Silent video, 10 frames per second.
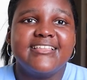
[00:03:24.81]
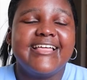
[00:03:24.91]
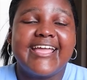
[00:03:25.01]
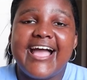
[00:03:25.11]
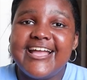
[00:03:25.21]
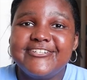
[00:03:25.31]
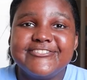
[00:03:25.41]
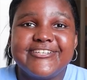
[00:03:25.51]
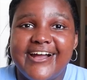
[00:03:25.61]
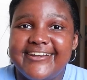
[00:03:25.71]
Like, I
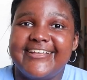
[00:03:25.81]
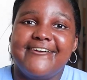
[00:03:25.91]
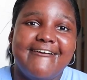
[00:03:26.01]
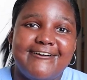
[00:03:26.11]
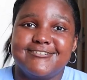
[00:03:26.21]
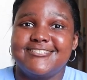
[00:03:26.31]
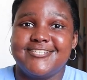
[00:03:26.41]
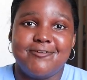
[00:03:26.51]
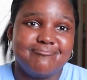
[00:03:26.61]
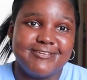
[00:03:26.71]
just got to go out with
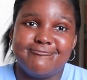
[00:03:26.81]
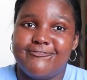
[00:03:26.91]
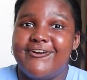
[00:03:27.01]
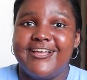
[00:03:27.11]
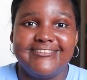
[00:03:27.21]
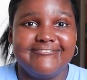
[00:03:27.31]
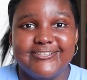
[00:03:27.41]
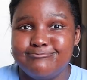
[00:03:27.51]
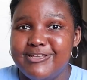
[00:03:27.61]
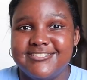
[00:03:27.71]
something before I leave
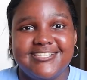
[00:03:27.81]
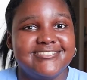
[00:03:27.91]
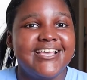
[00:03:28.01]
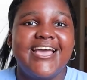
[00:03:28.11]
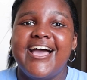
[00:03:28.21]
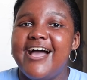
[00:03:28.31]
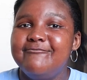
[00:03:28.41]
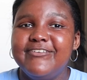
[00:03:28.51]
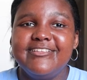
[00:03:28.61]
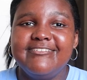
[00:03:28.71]
this place because
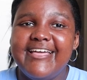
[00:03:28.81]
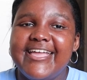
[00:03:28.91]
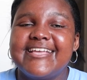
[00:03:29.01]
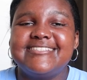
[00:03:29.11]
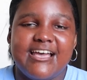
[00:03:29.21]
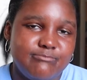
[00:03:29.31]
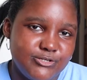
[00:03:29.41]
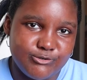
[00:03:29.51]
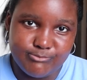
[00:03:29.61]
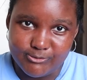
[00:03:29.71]
I'm feeling like it's
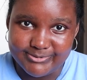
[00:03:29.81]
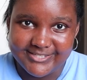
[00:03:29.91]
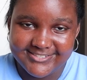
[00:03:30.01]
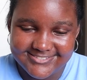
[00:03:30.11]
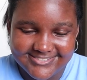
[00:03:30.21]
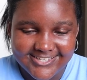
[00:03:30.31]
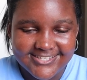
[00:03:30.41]
happening on purpose.